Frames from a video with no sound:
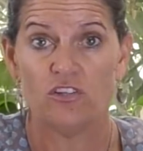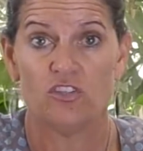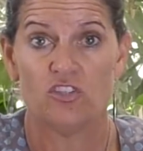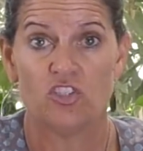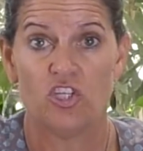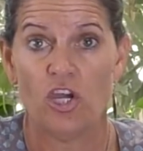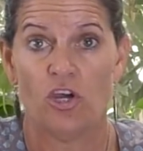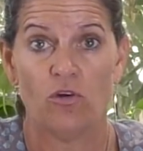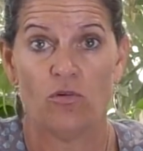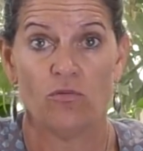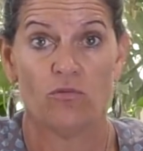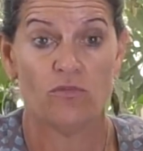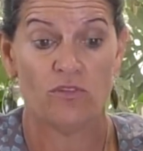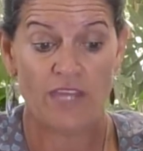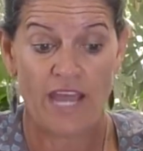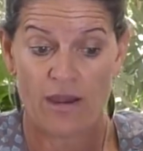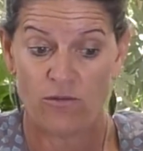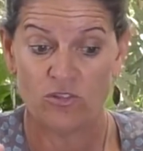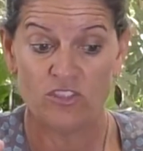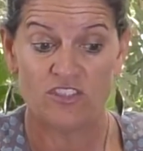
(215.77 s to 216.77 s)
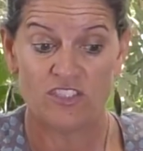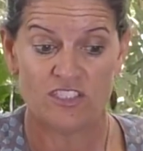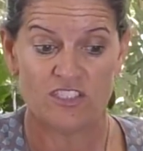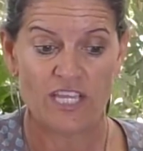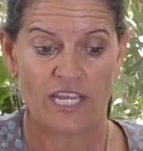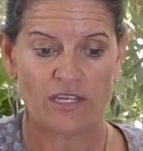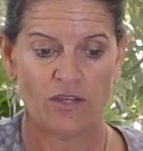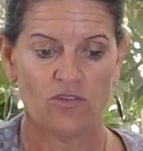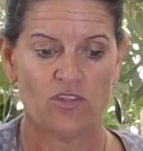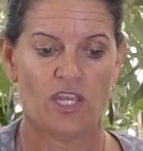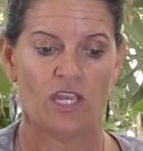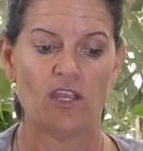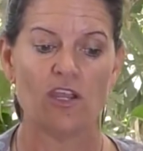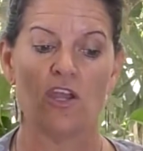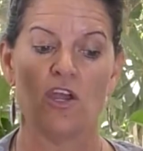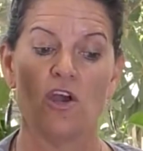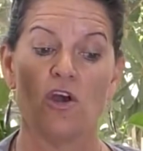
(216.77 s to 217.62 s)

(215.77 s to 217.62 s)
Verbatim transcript: So that was the second thing.